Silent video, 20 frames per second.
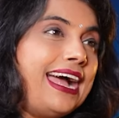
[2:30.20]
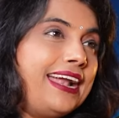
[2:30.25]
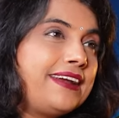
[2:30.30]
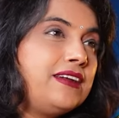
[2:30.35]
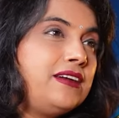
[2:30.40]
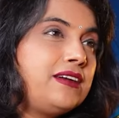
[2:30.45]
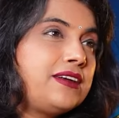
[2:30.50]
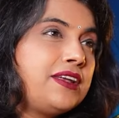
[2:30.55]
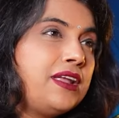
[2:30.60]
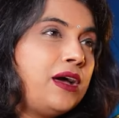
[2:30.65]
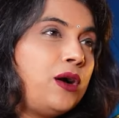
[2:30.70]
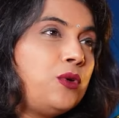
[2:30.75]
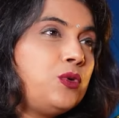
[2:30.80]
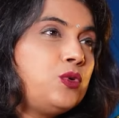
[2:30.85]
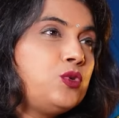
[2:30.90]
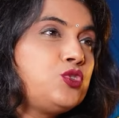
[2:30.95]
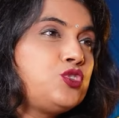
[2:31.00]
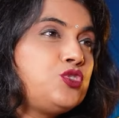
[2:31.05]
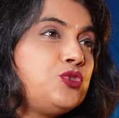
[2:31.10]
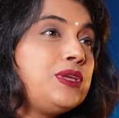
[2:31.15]
adult now,
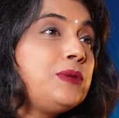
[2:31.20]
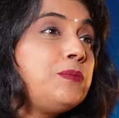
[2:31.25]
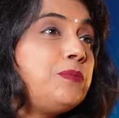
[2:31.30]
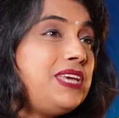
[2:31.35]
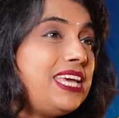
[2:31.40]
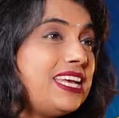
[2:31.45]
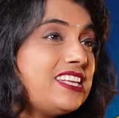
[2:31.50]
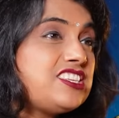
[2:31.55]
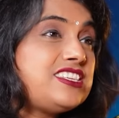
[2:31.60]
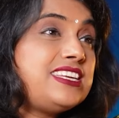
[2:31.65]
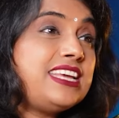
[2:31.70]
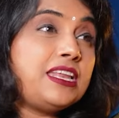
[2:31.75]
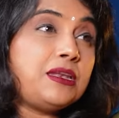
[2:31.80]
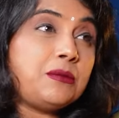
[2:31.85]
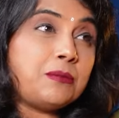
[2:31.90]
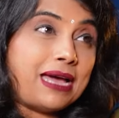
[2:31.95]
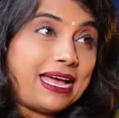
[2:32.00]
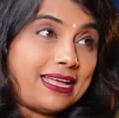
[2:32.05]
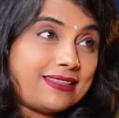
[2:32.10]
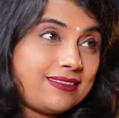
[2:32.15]
who's doing PhD
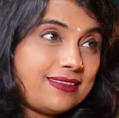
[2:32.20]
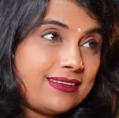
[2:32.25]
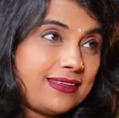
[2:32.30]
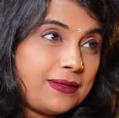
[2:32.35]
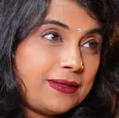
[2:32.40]
in math.